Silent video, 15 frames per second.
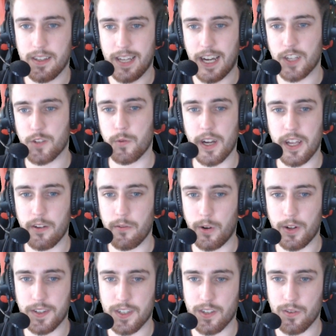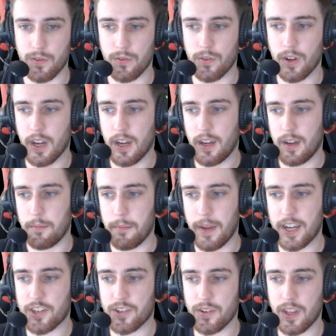That's why you want to
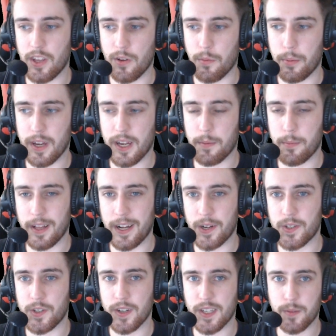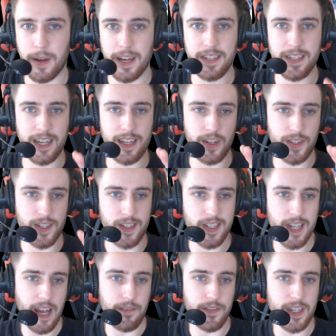make sure that you pick players you expect to get lots of
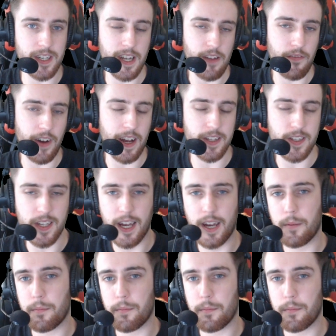saves in defense,